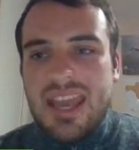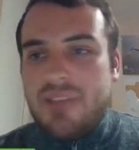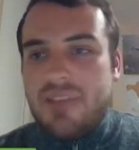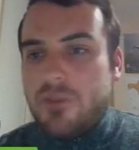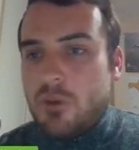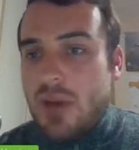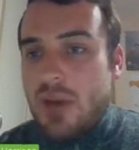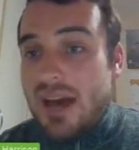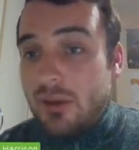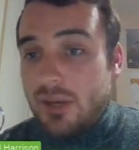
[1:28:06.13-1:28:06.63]

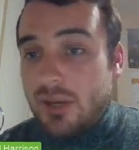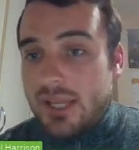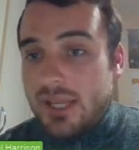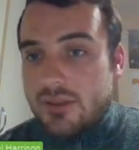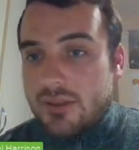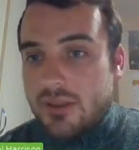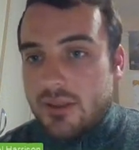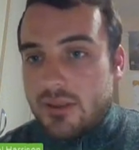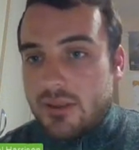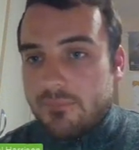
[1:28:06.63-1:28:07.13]
If you
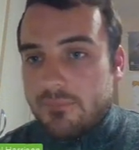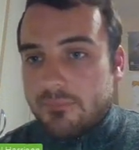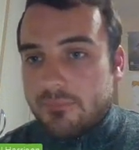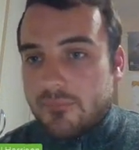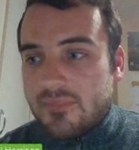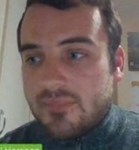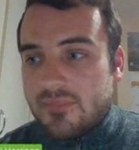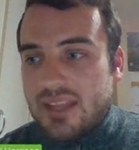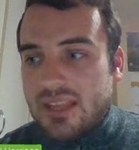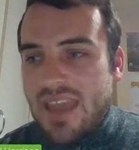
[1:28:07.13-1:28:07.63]
outland,
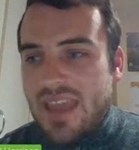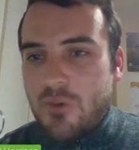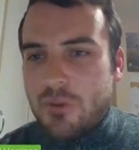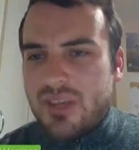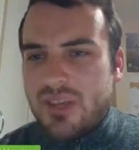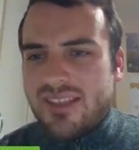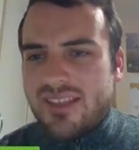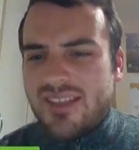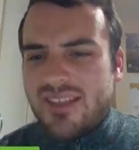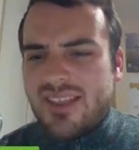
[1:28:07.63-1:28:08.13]
if
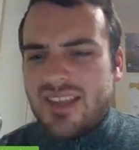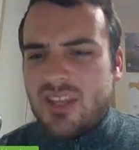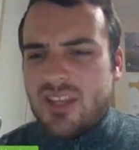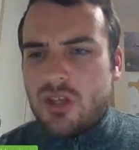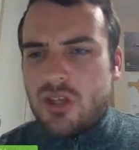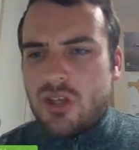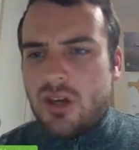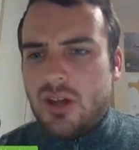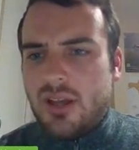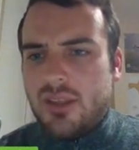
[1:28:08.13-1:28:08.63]
you think there's any
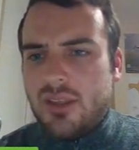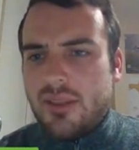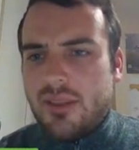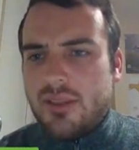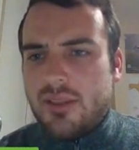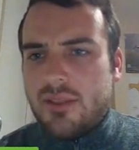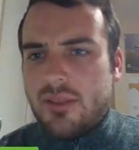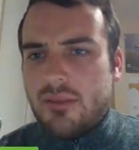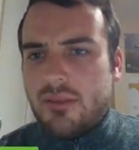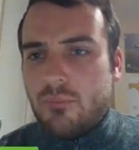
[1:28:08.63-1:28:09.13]

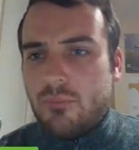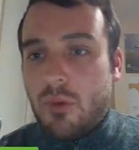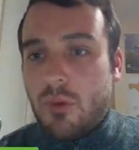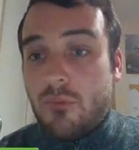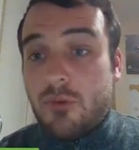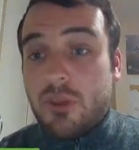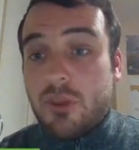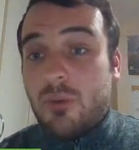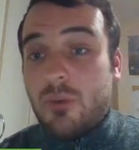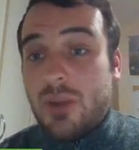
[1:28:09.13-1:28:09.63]
chance,
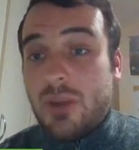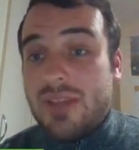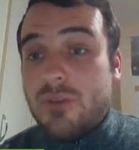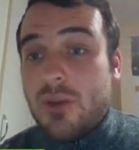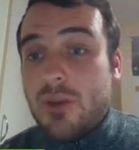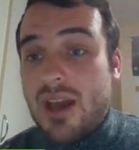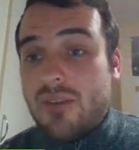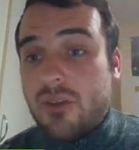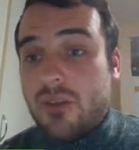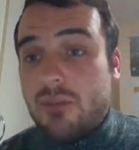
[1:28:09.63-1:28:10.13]
well, first of all,
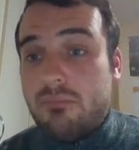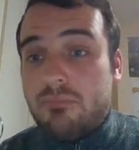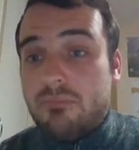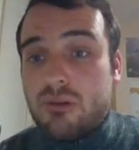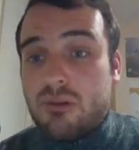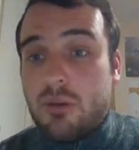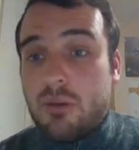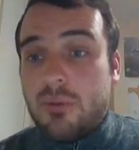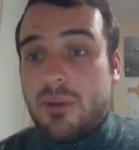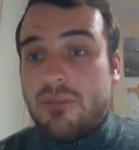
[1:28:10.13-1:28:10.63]
if you have a
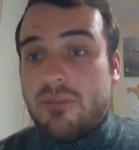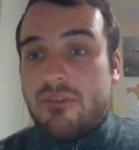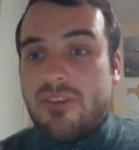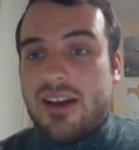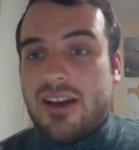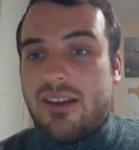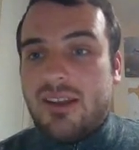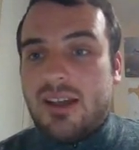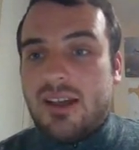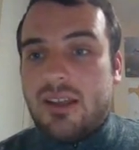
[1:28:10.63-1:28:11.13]
problem, if
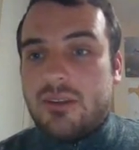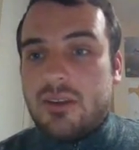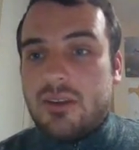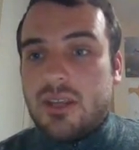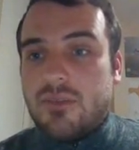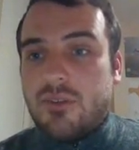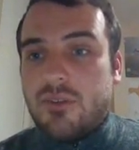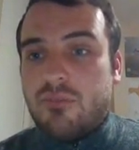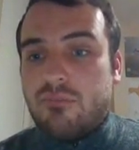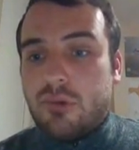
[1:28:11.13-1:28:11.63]
you've
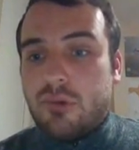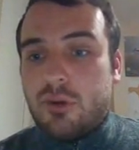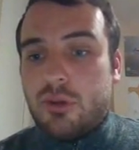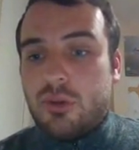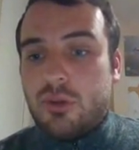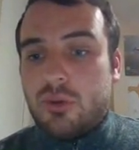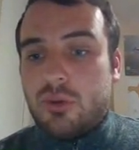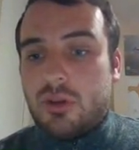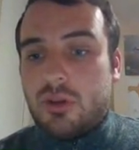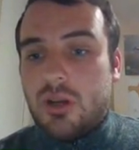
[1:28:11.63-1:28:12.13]
outlanded, if you've
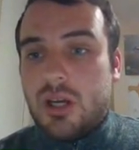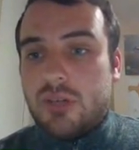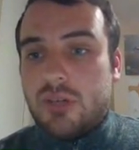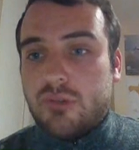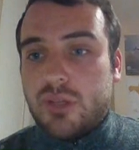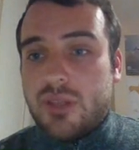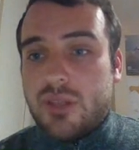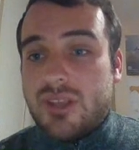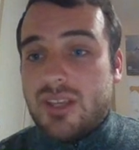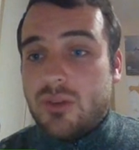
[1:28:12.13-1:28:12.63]
broken your
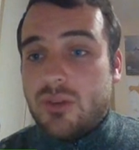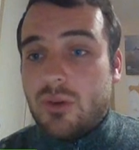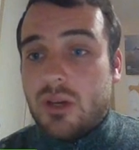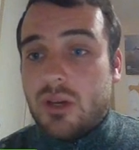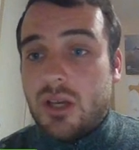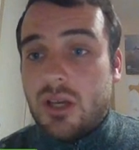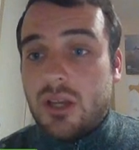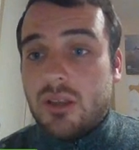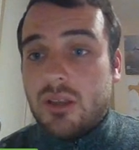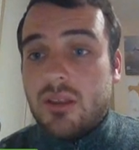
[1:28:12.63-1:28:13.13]
glider or you think you're
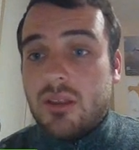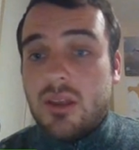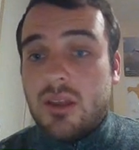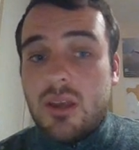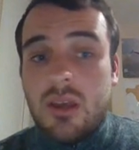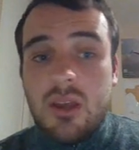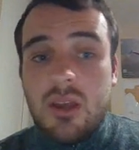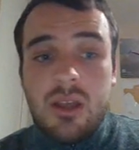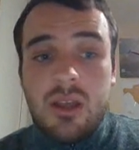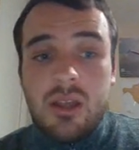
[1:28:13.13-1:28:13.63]
hurt,
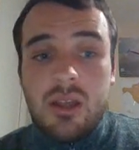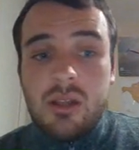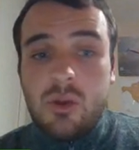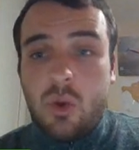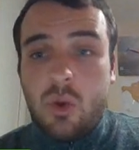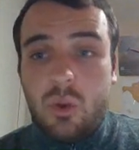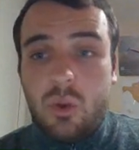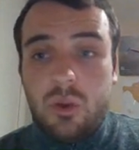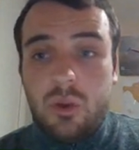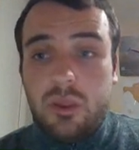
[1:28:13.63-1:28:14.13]

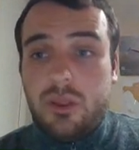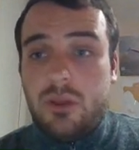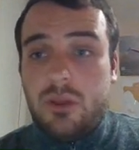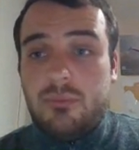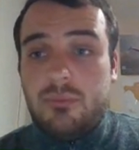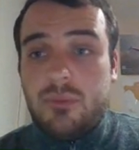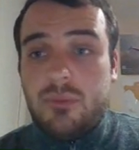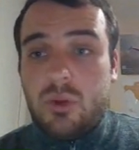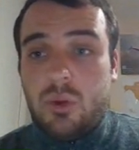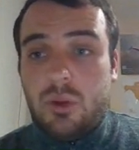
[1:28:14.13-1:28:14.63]
call
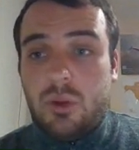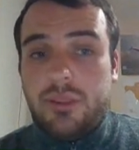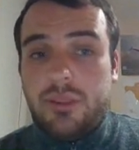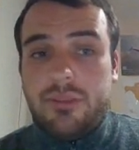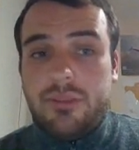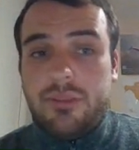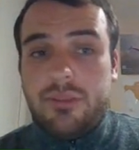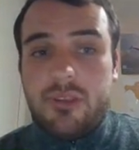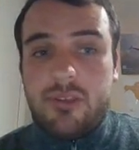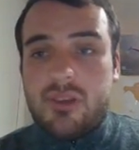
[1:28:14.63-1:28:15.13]

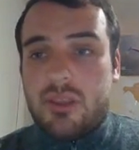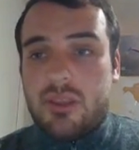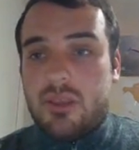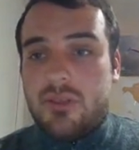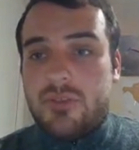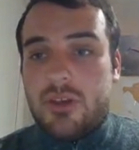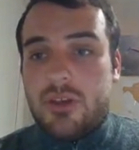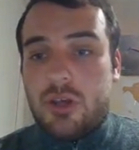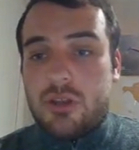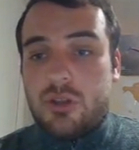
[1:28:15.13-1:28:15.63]
distress
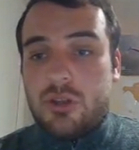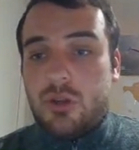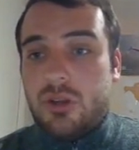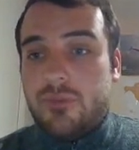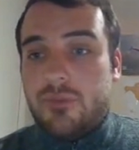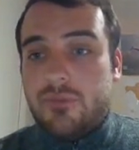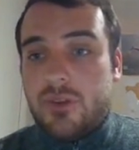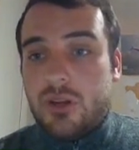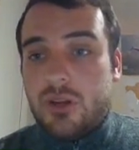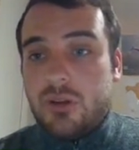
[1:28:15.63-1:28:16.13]
and diversion
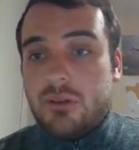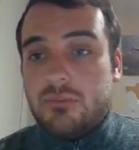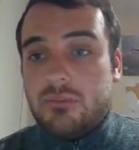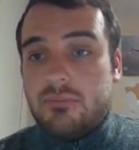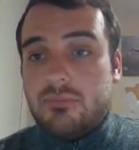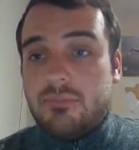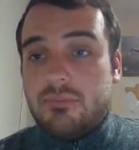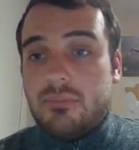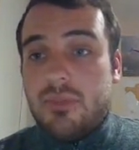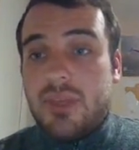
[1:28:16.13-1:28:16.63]
on the phone.
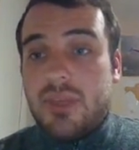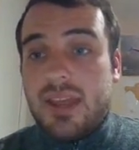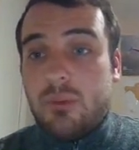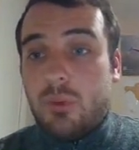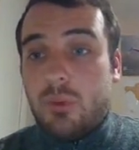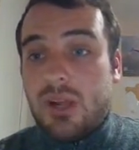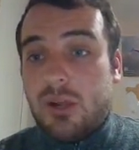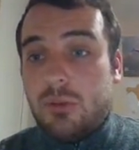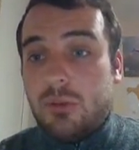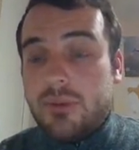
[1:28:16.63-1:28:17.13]
They
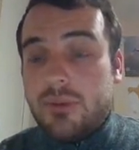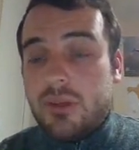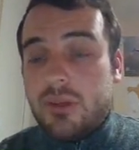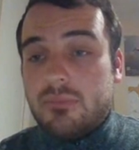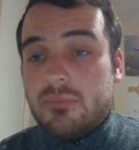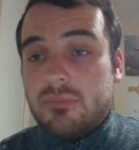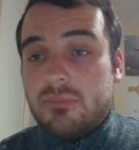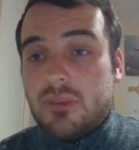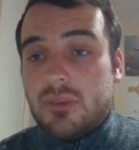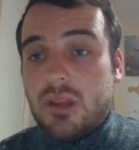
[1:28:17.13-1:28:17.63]
will help
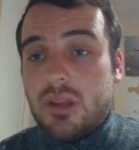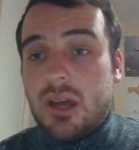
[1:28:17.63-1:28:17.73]
you.